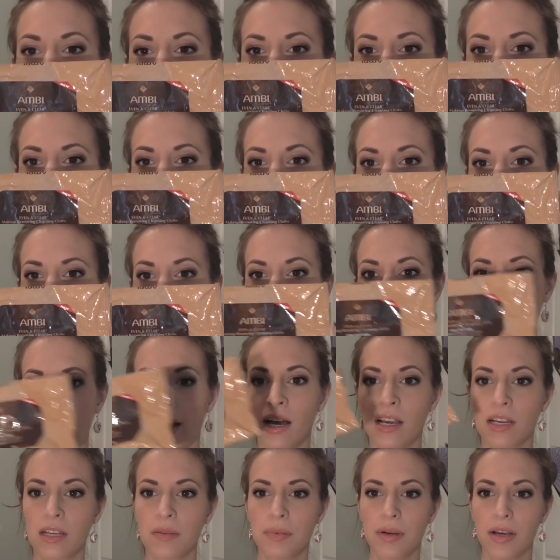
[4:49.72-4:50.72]
I used the whole
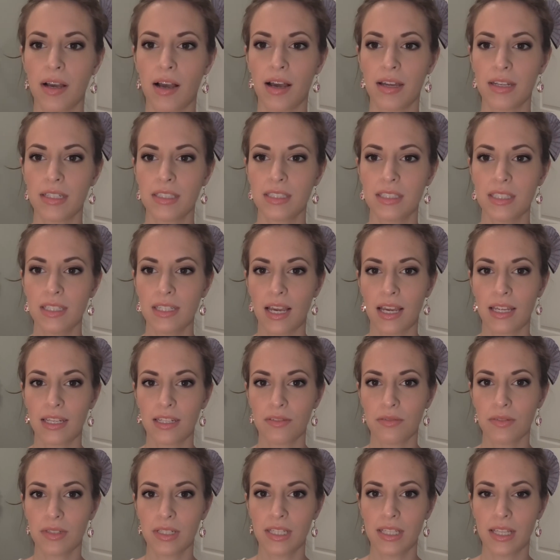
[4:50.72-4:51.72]
pack, but honestly, I
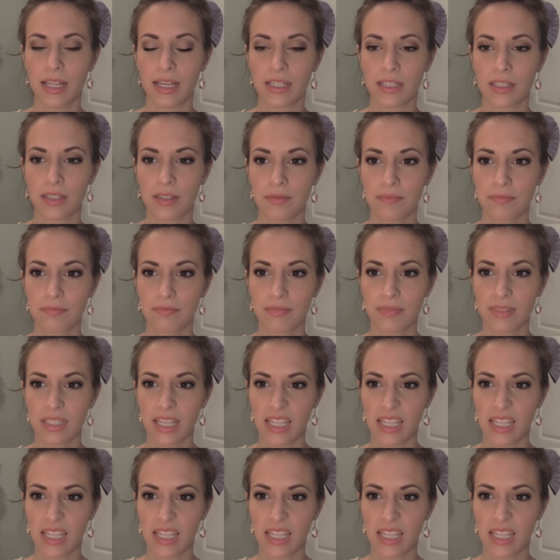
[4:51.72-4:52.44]
didn't really like them.